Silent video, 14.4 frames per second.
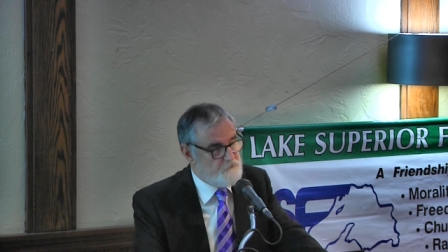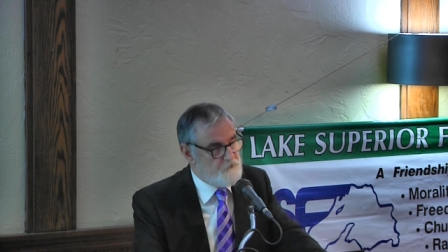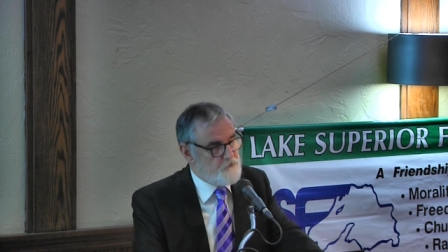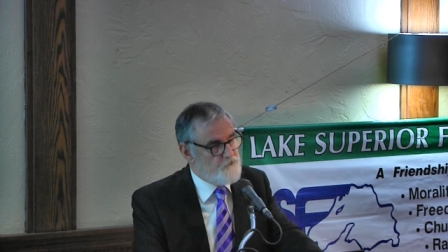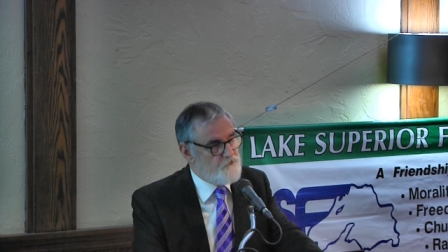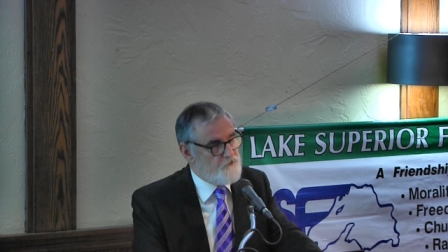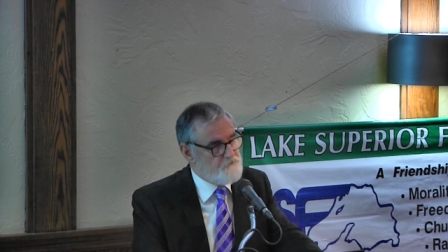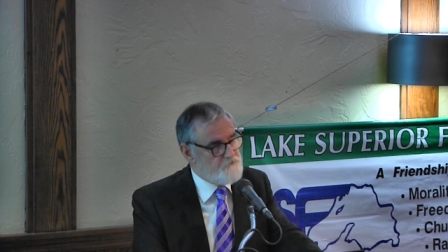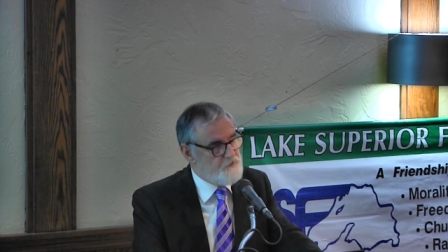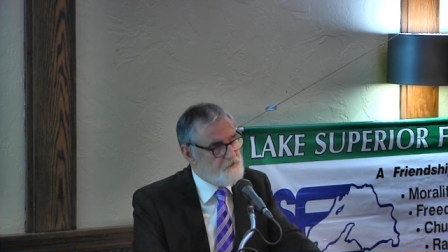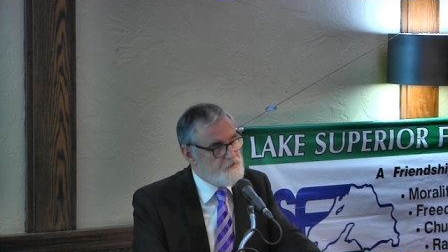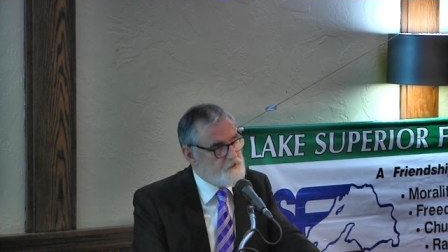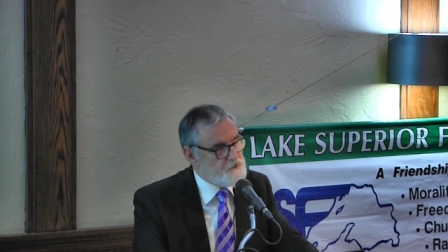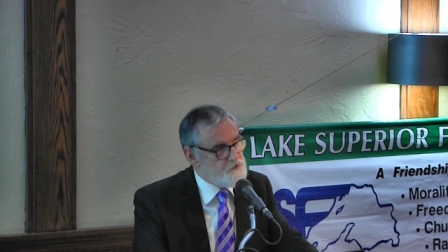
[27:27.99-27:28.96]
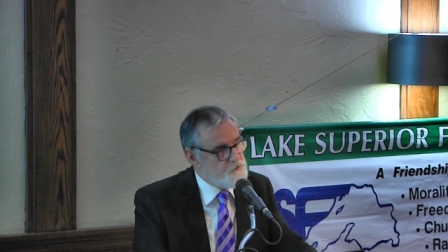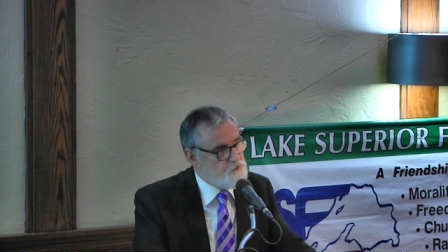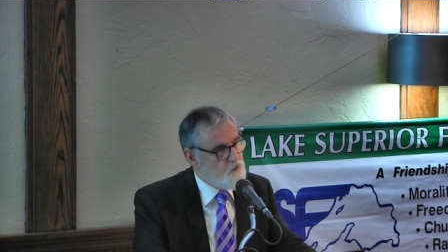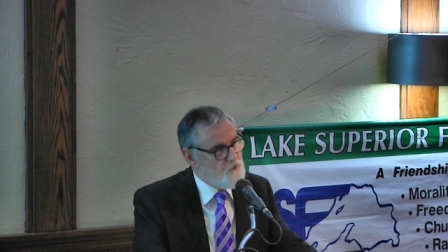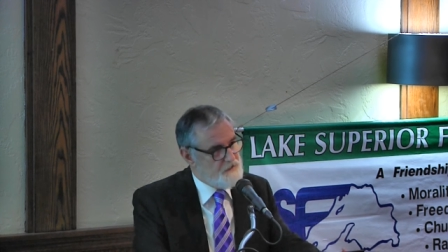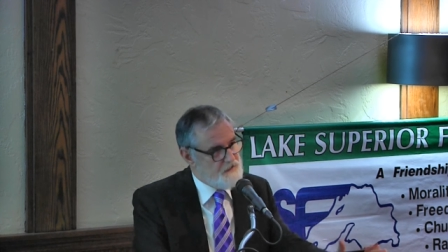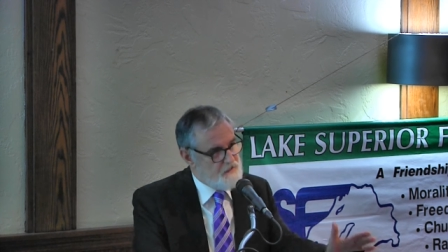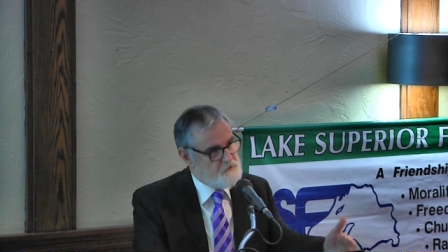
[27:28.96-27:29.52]
There's something that you
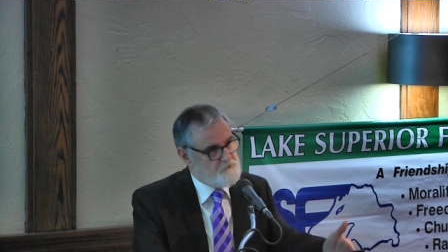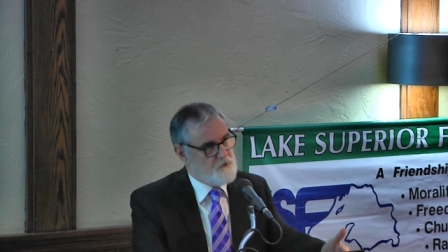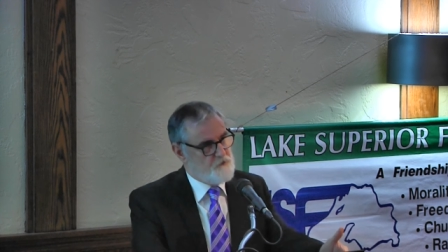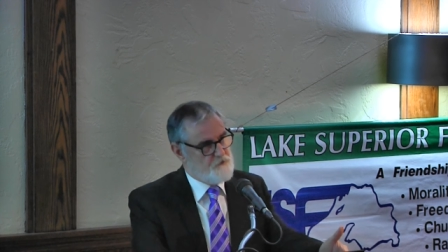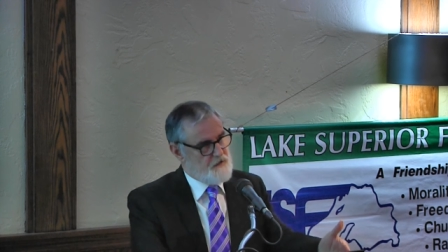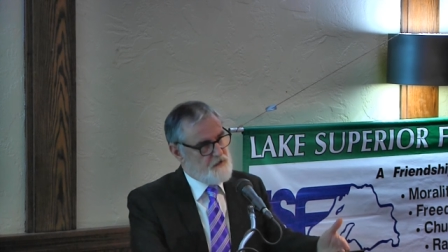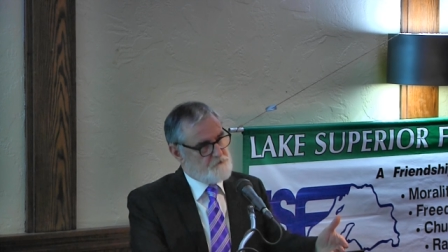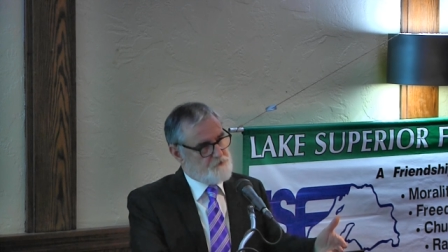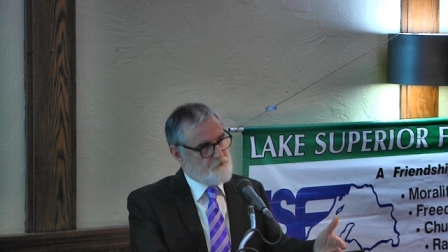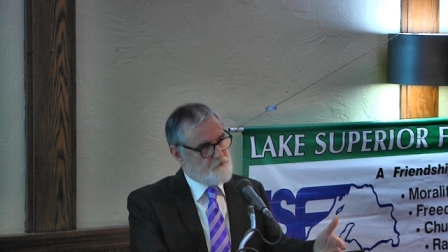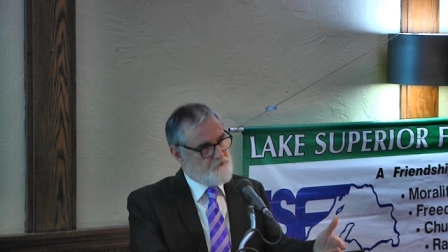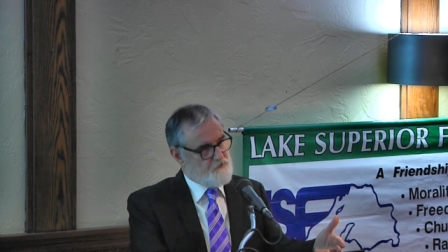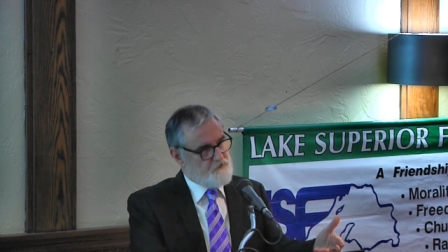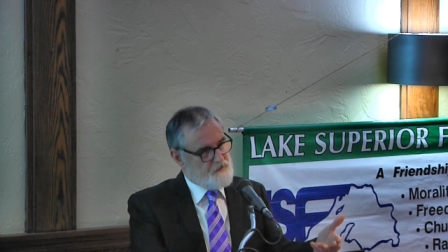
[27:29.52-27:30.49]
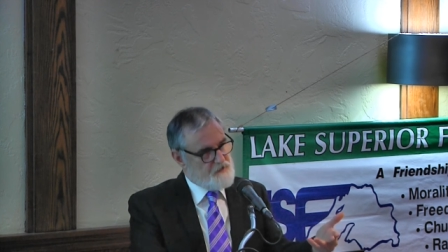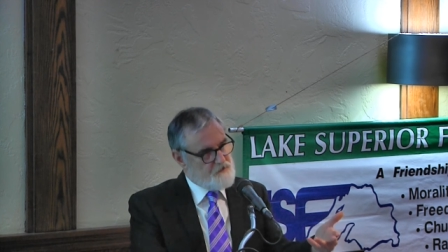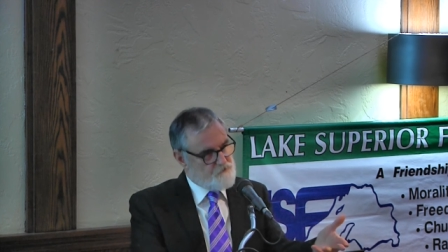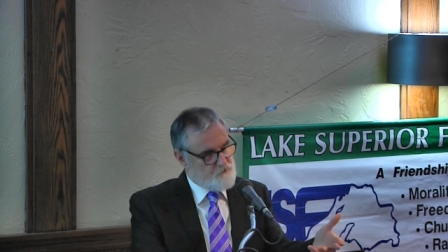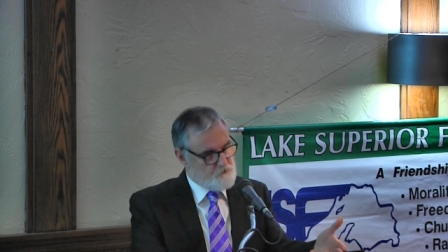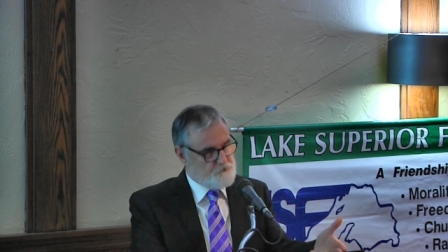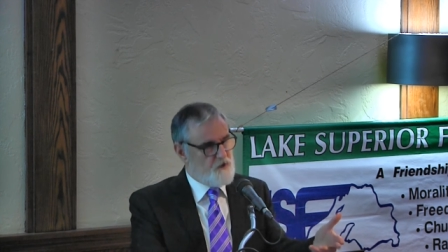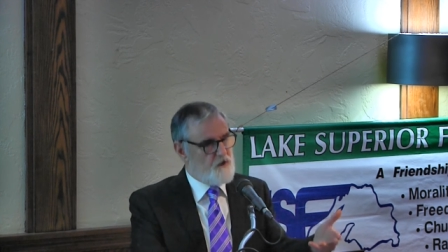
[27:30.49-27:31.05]
don't get about that person. That's
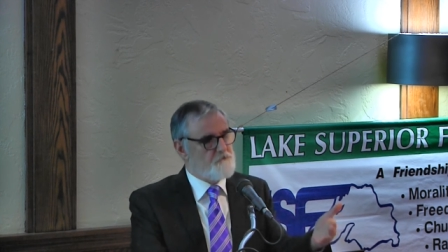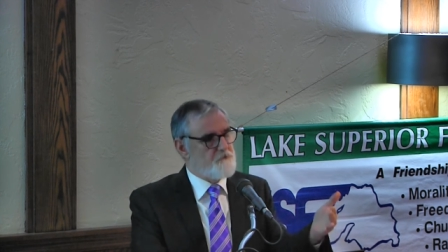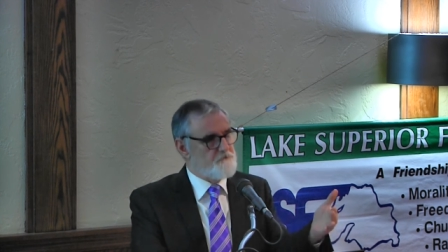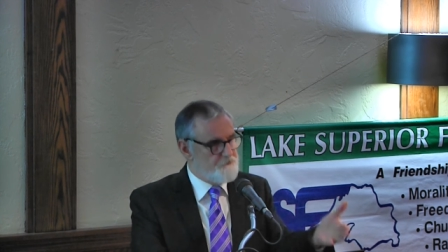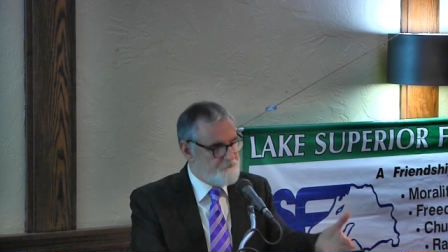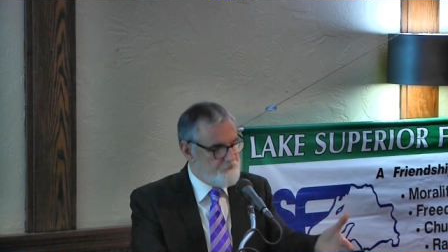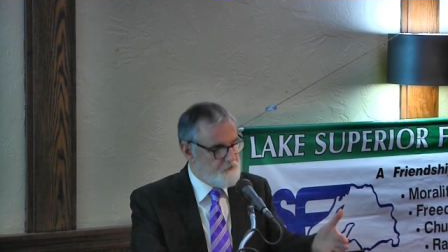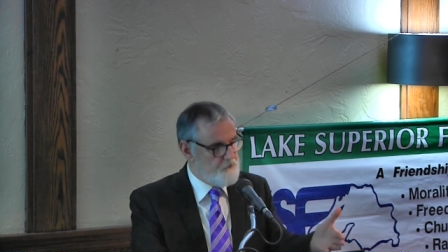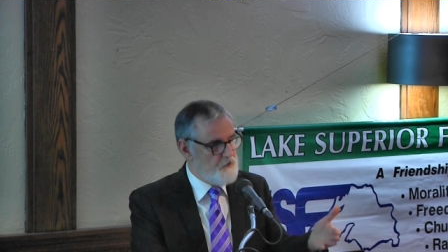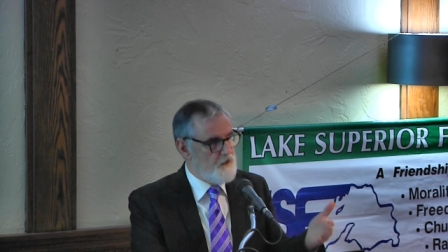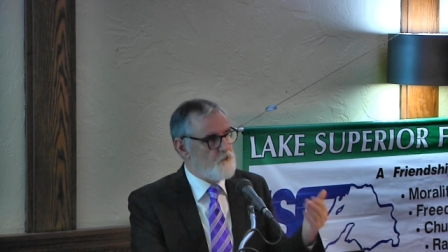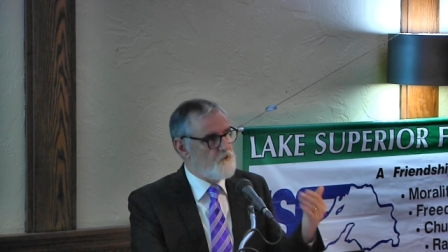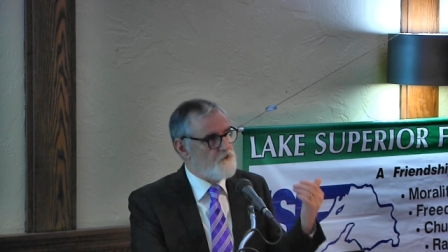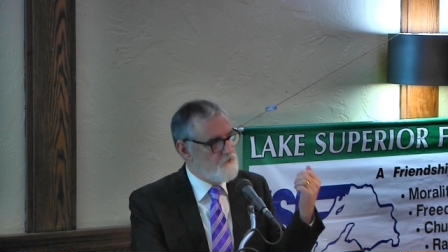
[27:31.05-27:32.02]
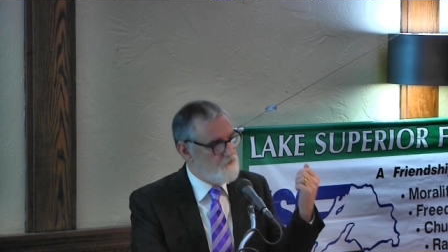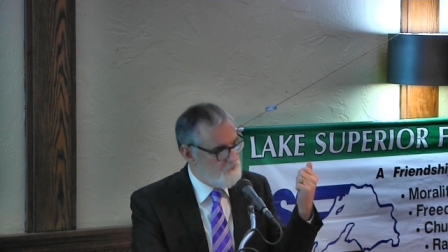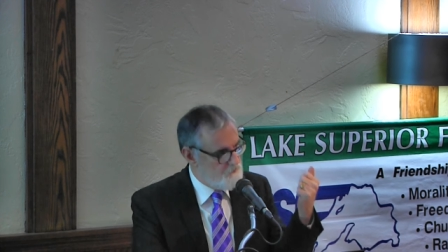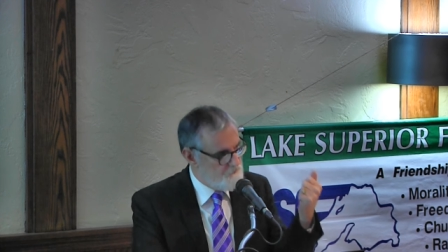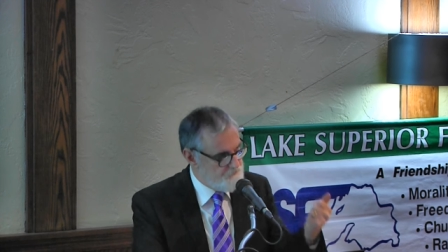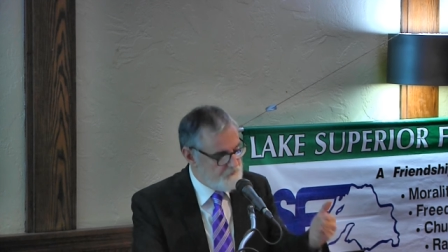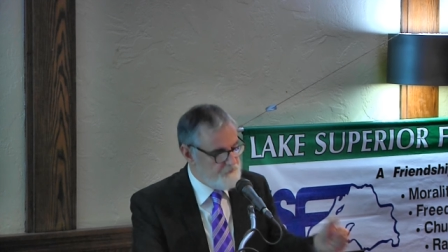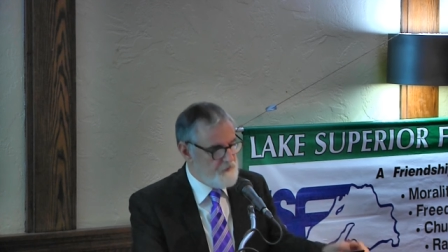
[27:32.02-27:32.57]
your problem. Figure it out.
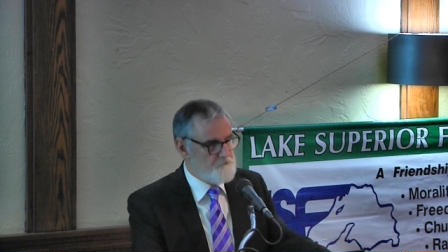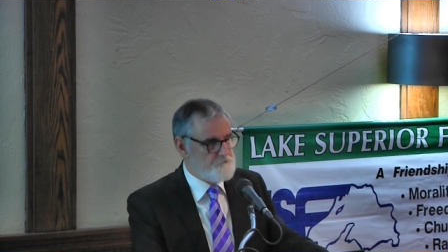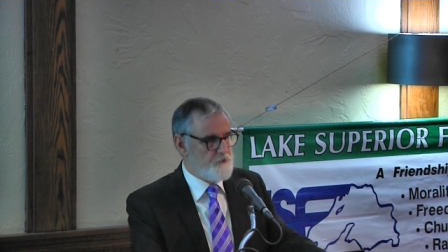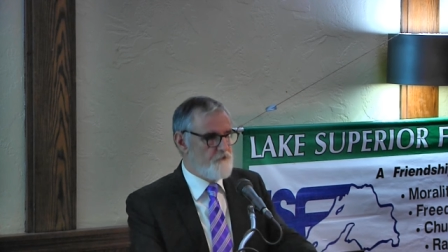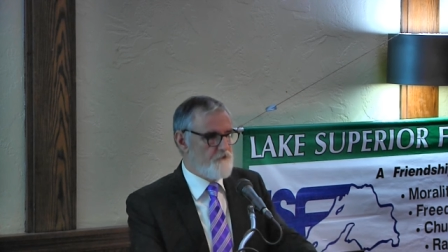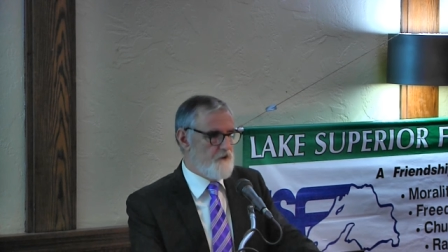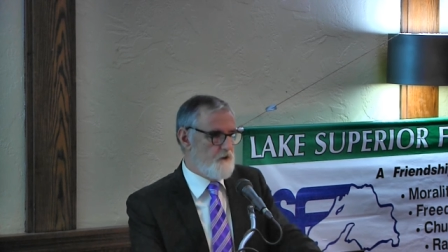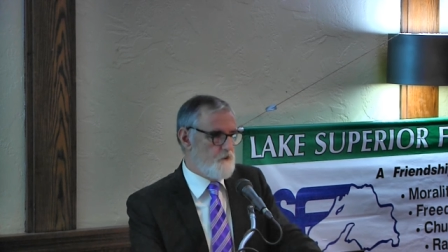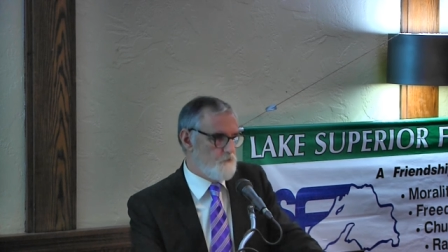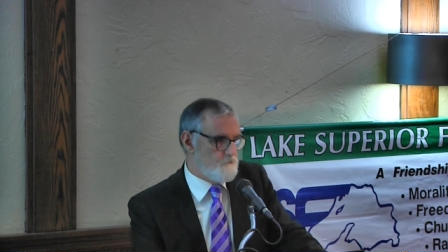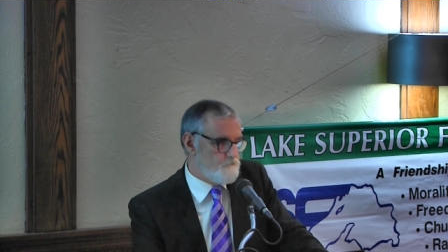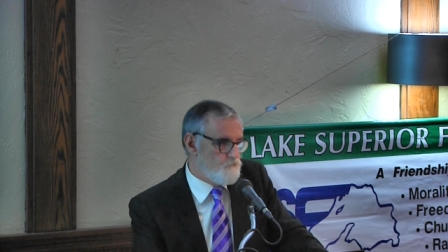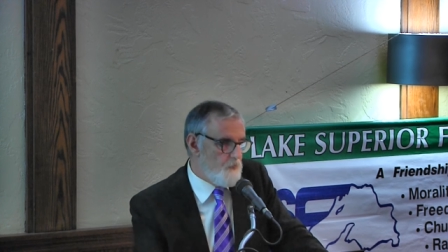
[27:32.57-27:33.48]
Figure that person out.